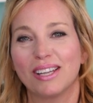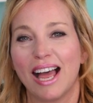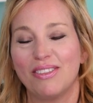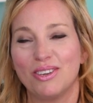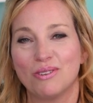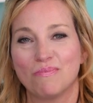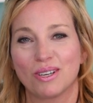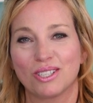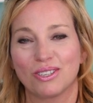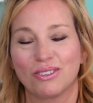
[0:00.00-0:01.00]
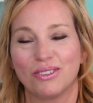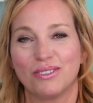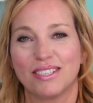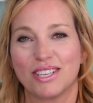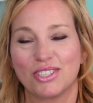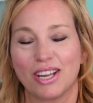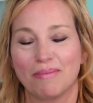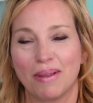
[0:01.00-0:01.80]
glad that you booked a cruise yesterday.